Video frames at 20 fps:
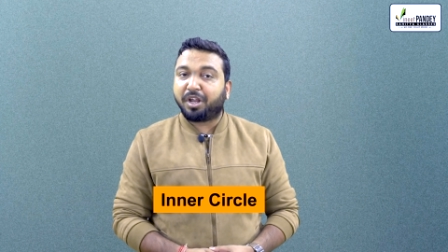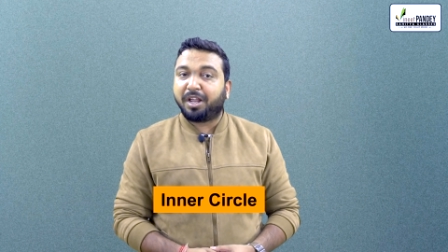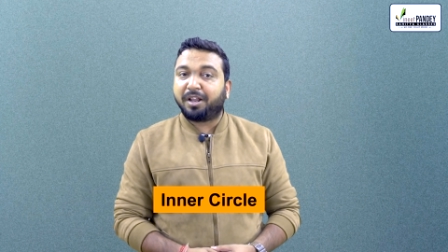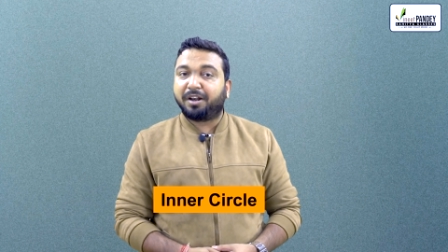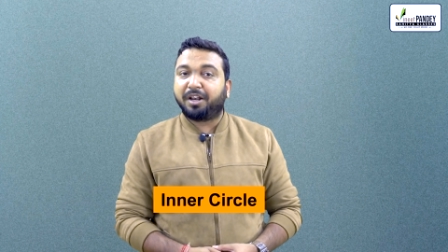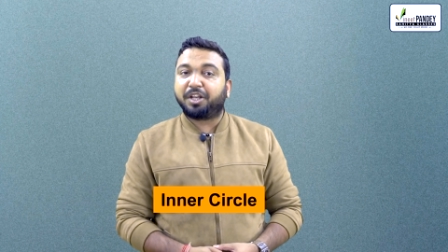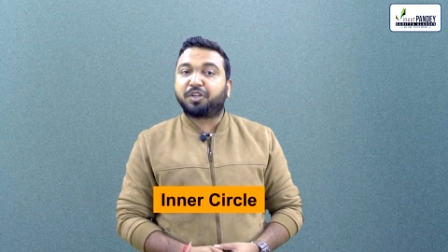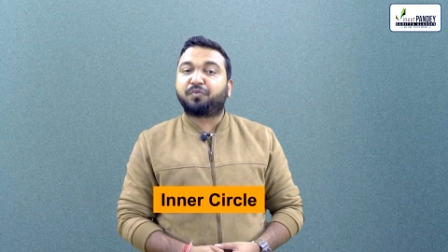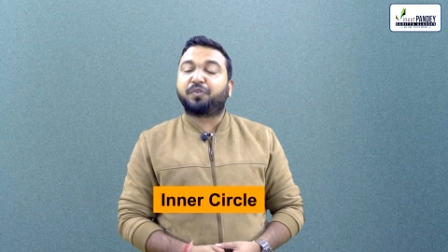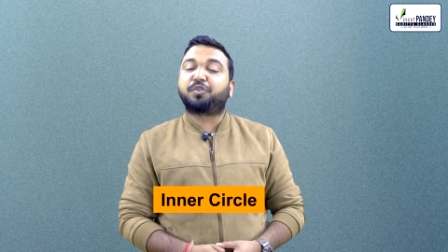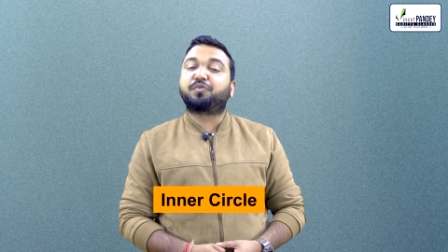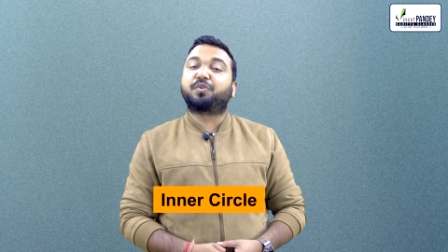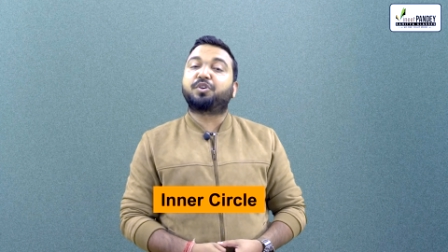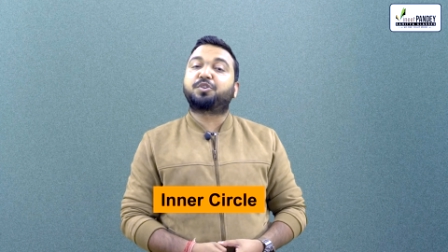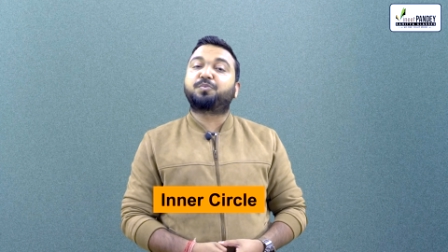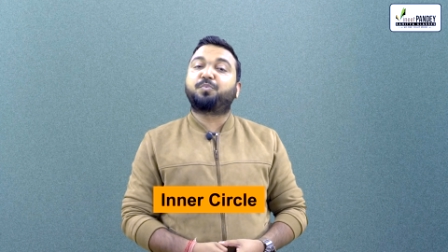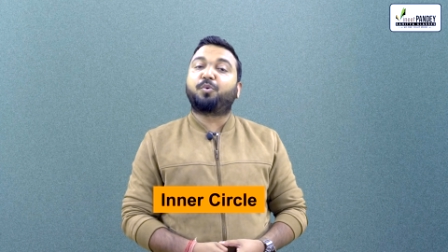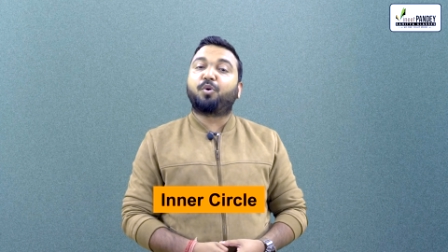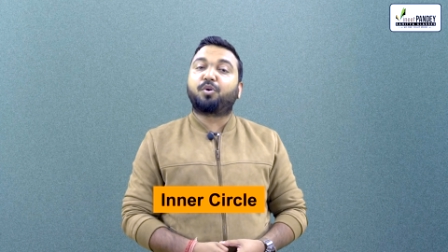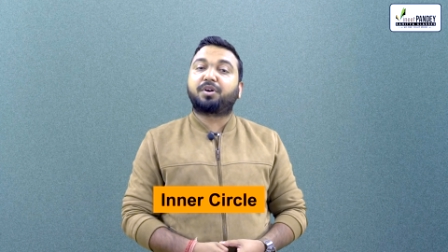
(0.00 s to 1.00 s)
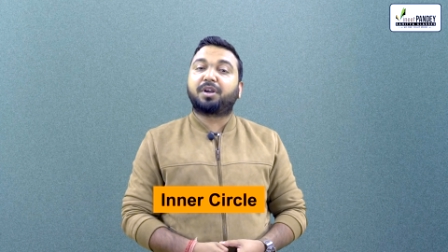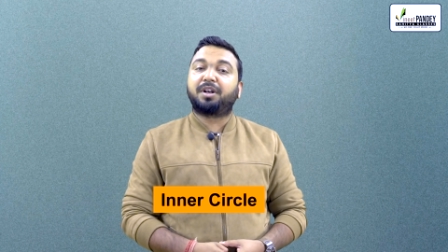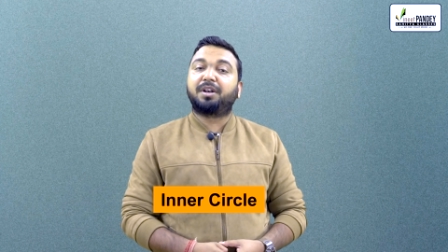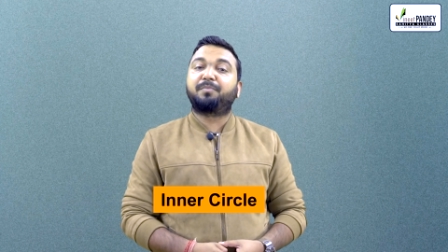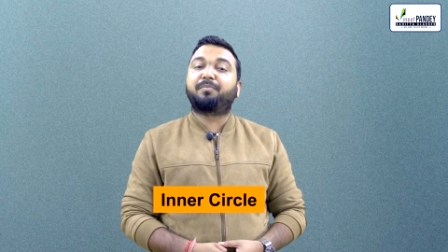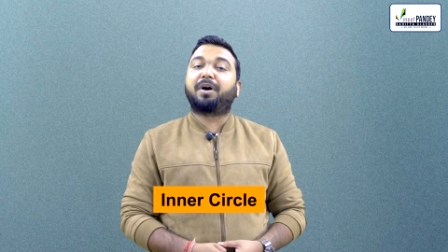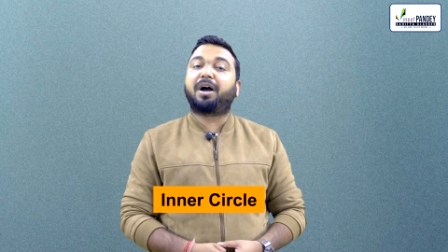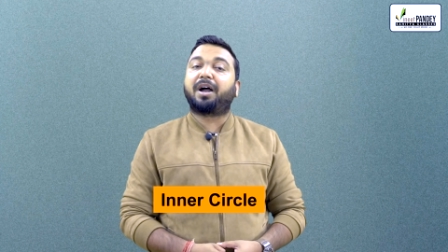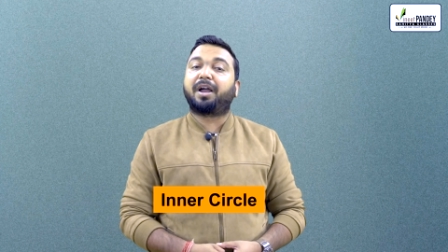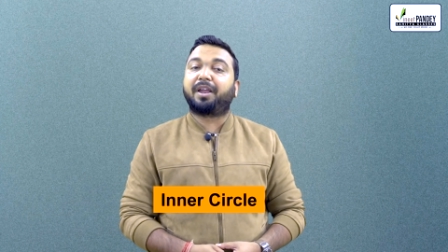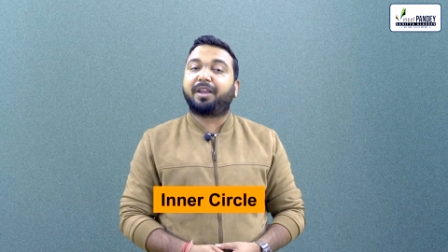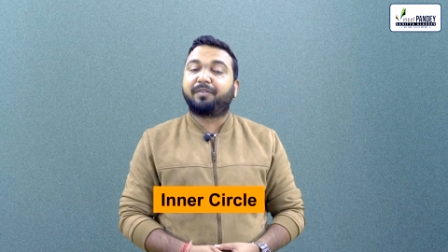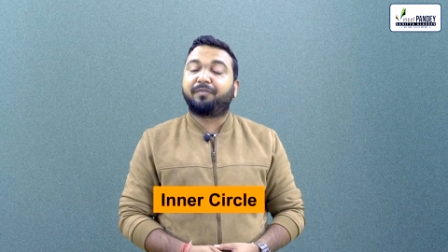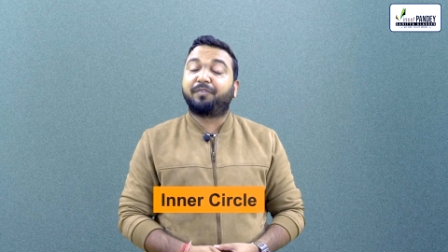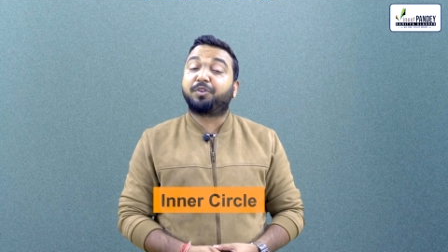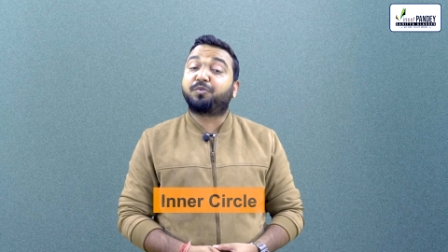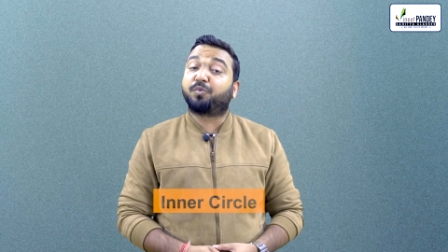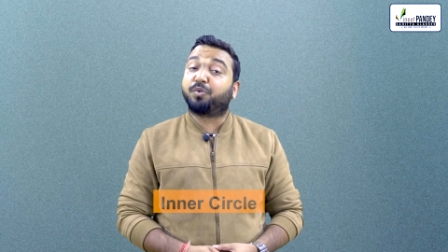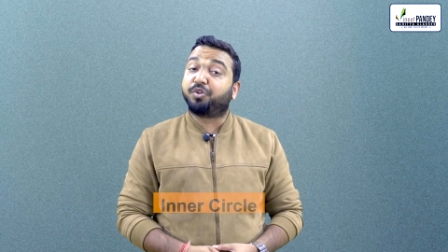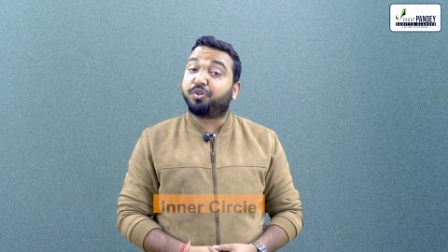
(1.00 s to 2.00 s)
English which was spoken by
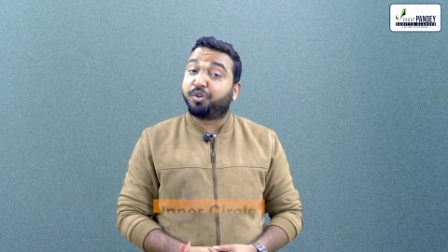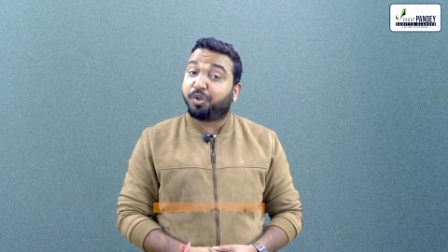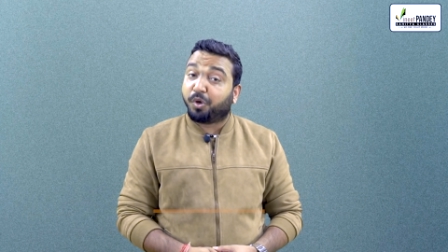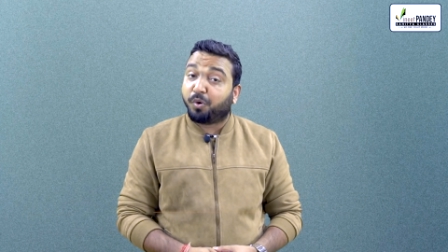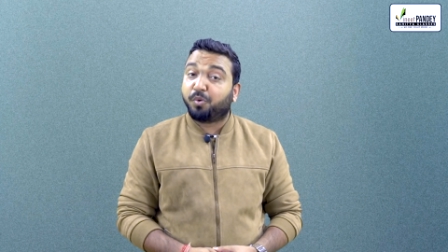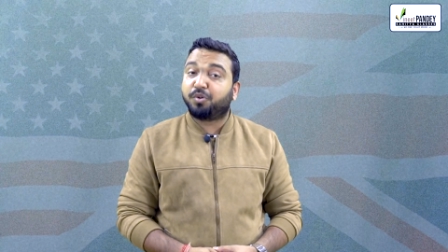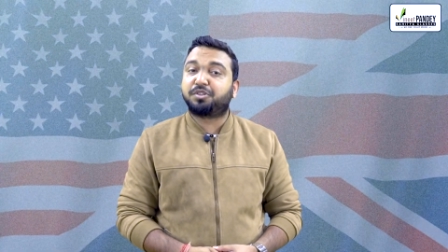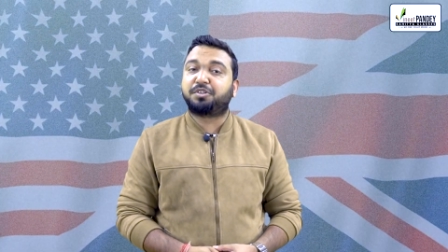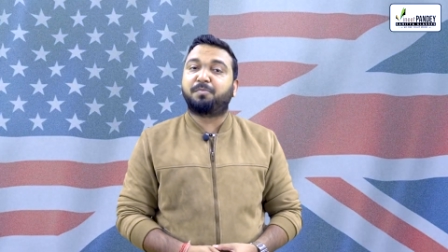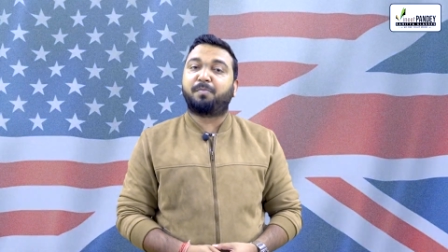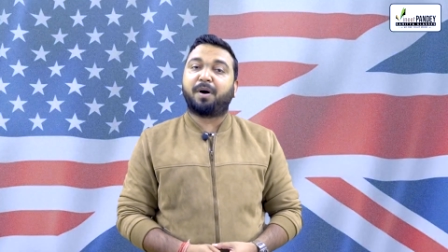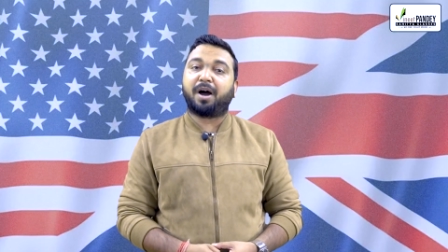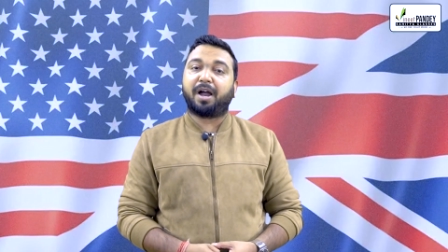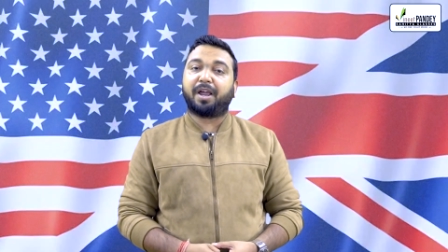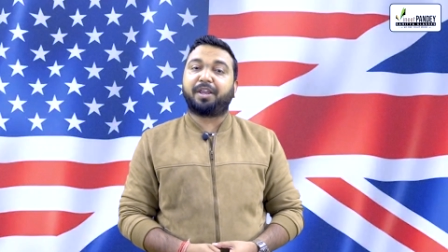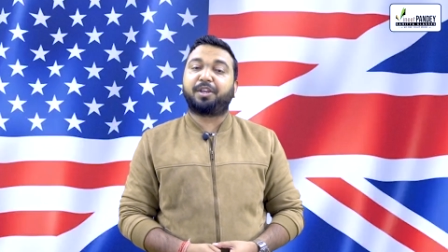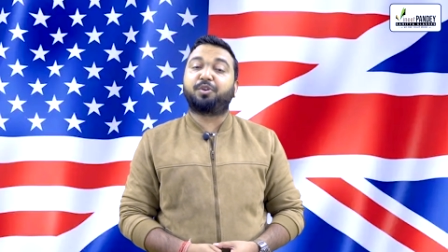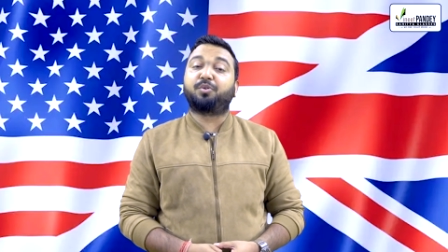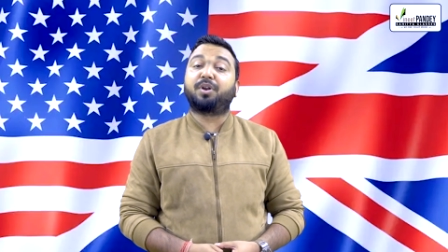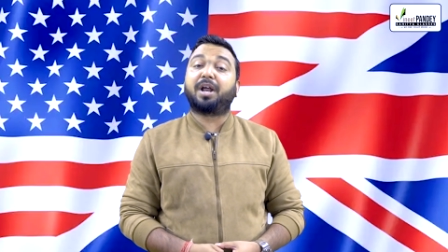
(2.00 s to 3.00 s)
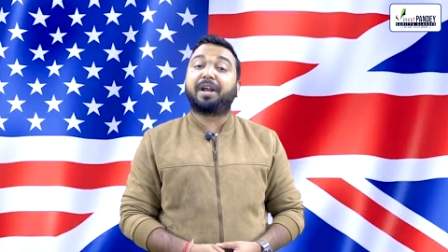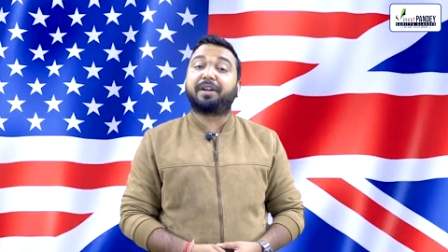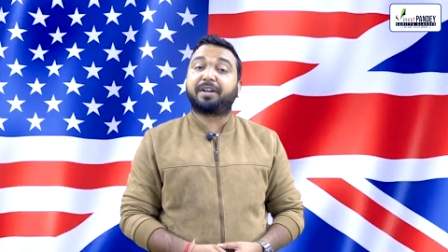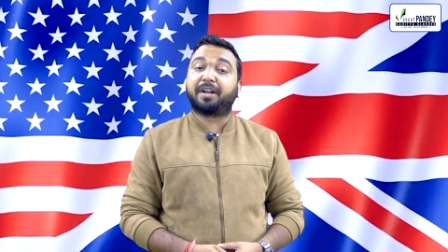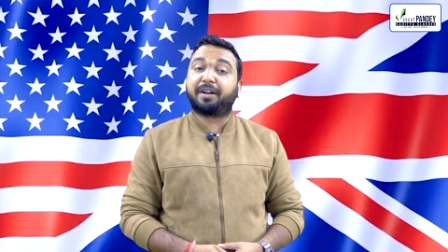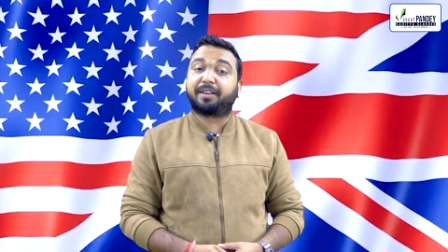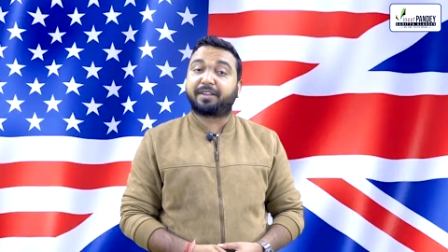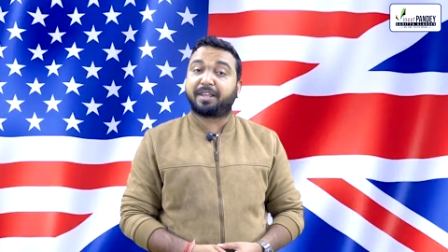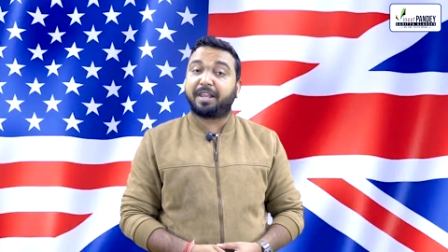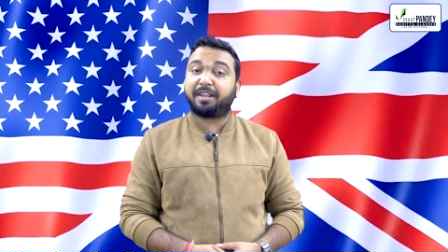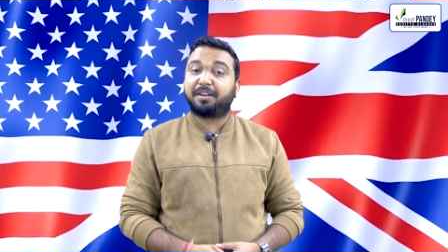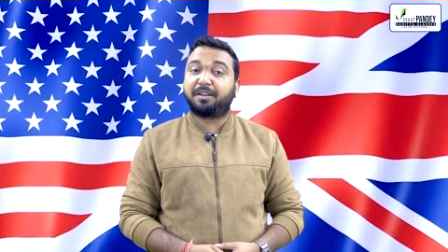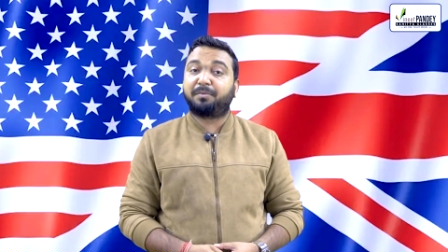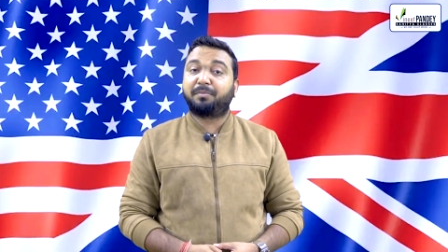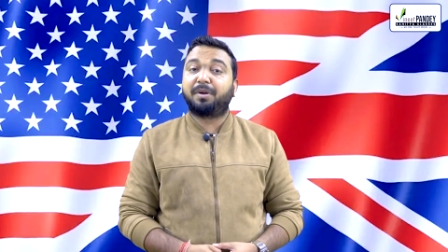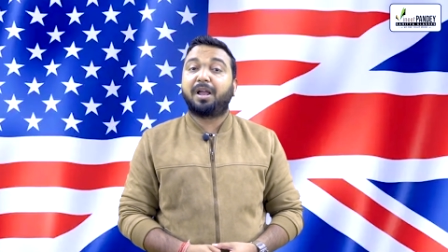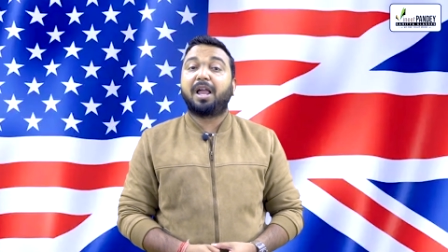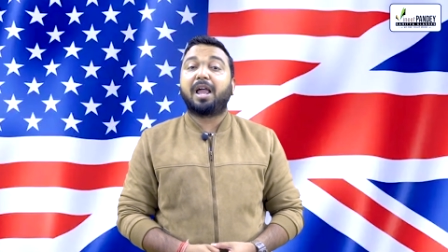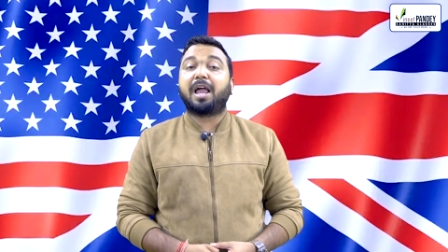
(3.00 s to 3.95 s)
which was used by United Kingdom